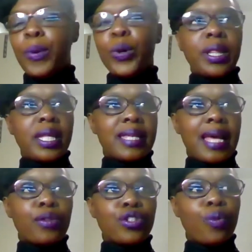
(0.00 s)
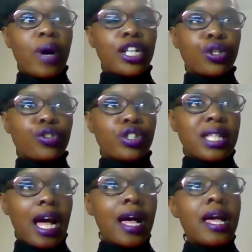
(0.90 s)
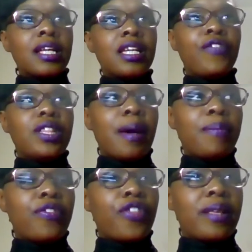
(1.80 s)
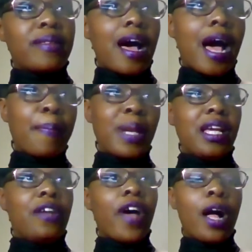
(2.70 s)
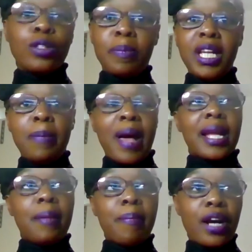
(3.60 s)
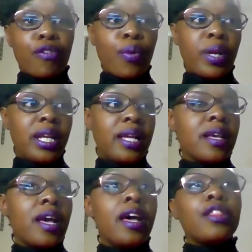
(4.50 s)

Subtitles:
putting this out to our children, start giving them the things that I believe held me back in my growing years,